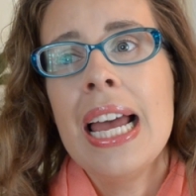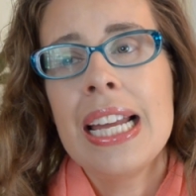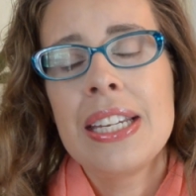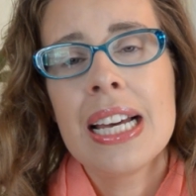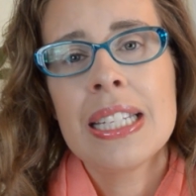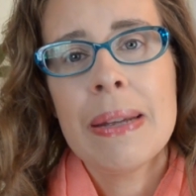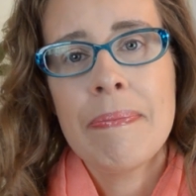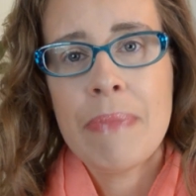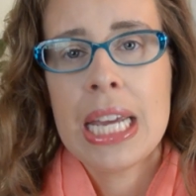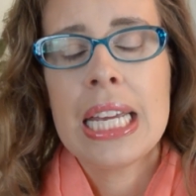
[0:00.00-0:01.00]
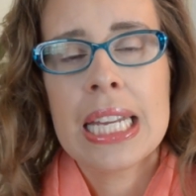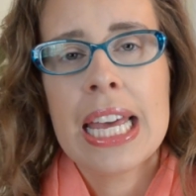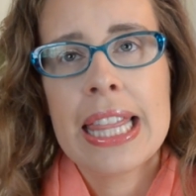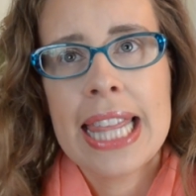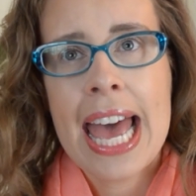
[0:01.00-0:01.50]
it doesn't mean
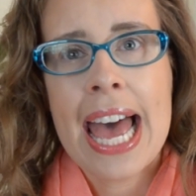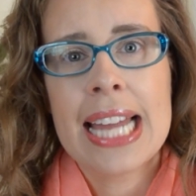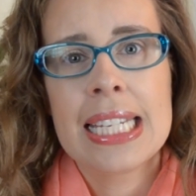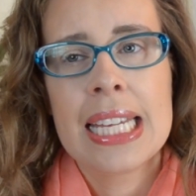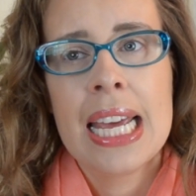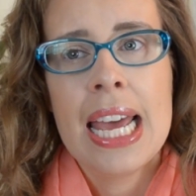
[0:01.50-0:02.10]
that